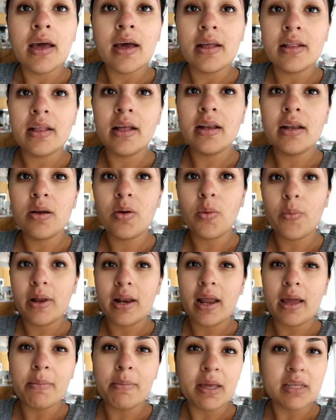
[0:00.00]
And then
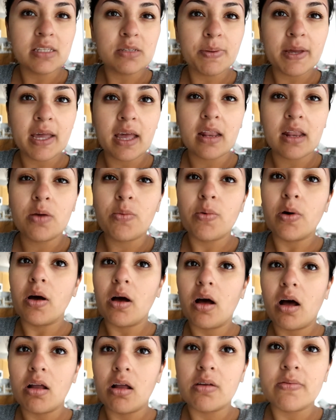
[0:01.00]
when I make spaghetti,
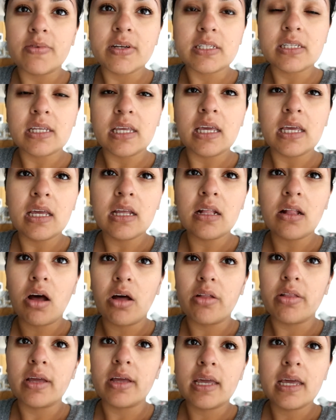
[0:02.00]
what all of us eat,
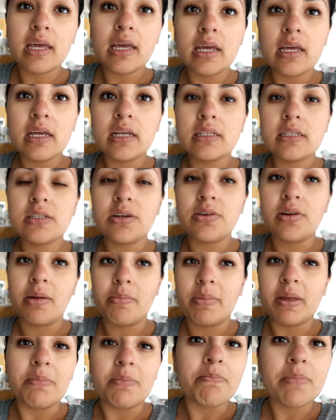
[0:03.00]
all the kids, they're
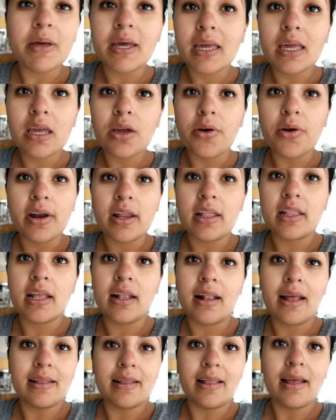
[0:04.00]
not being picky or
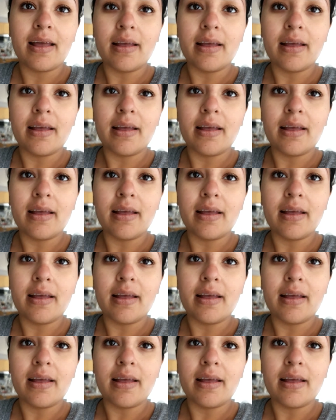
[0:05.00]
anything like